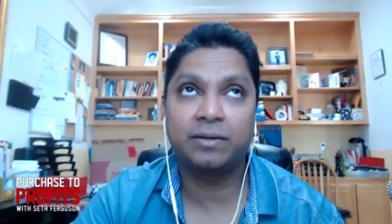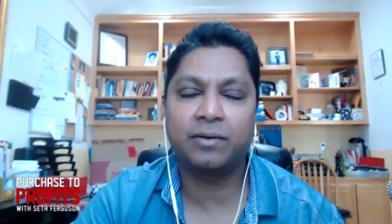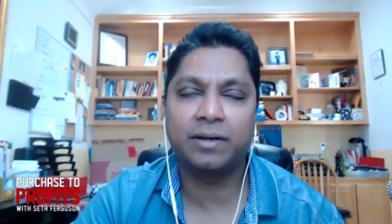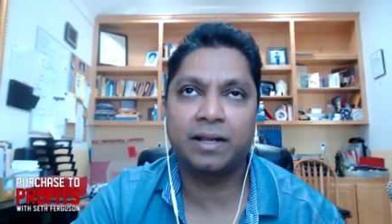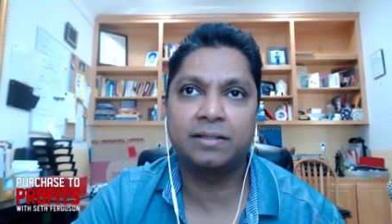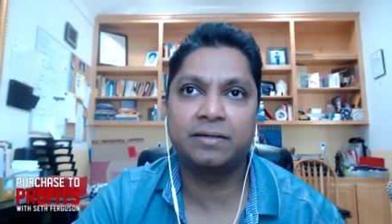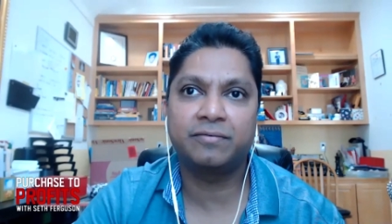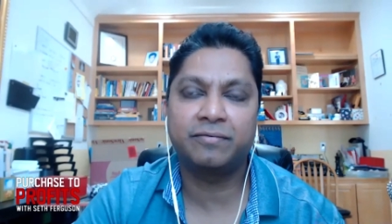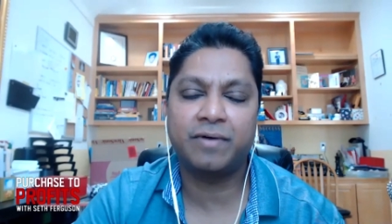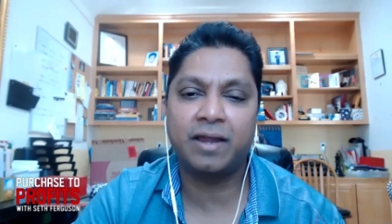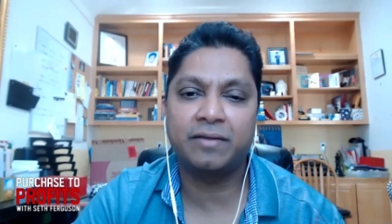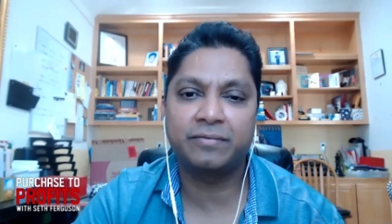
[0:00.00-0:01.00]
not another
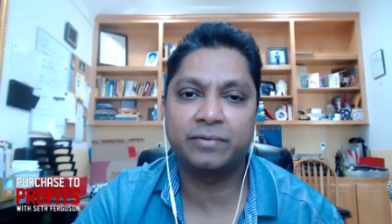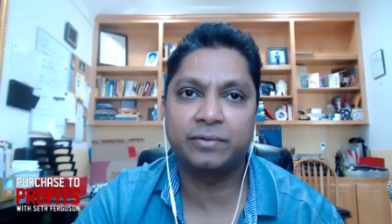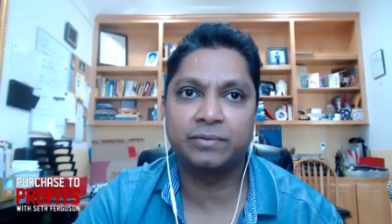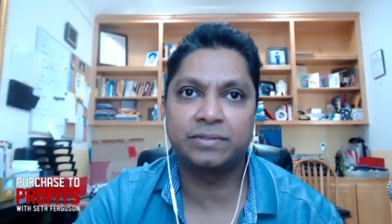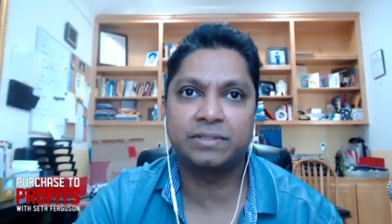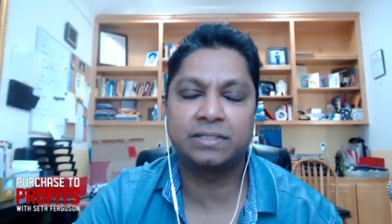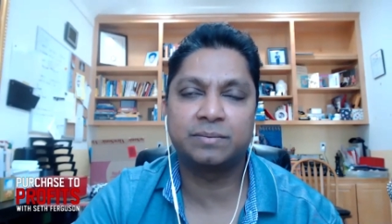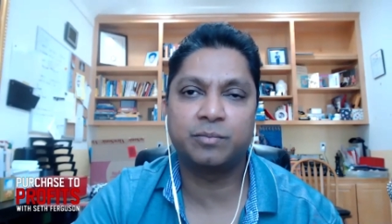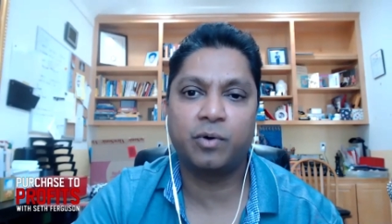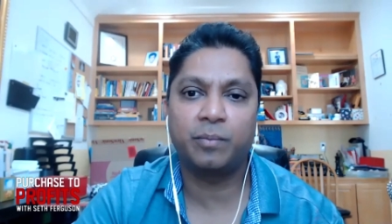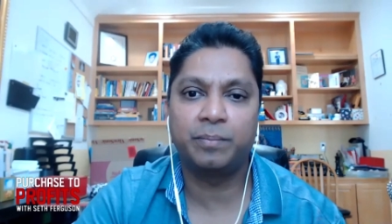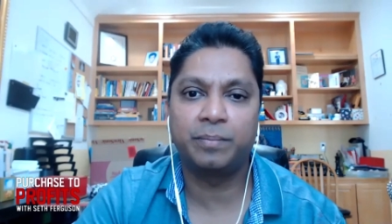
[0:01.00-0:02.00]
five to six
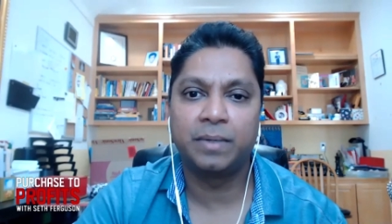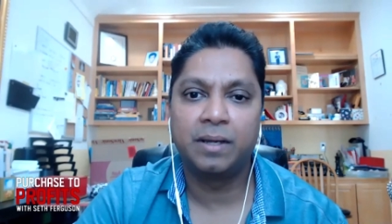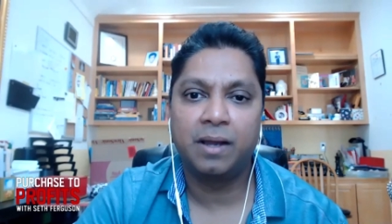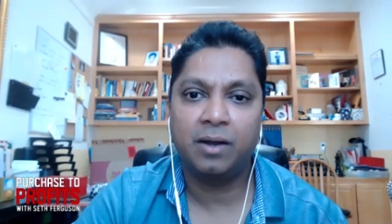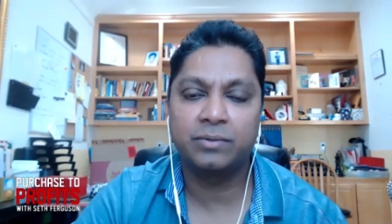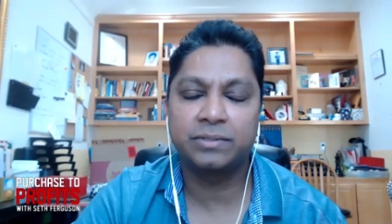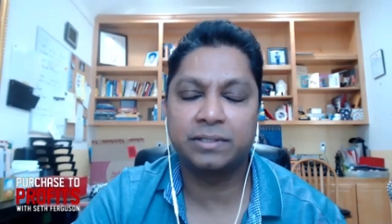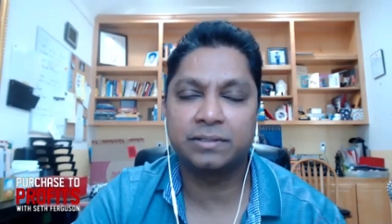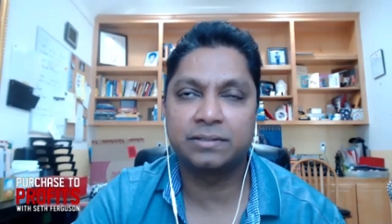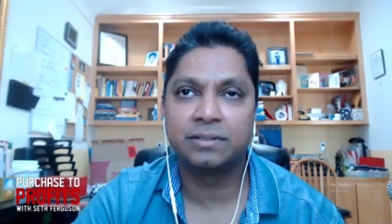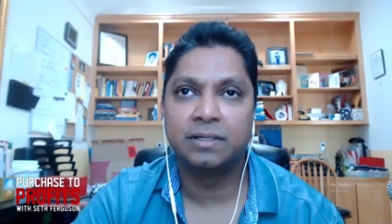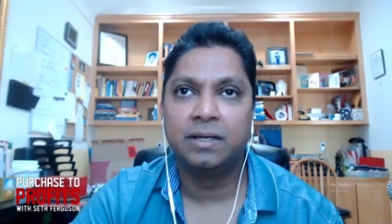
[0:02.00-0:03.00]
more houses.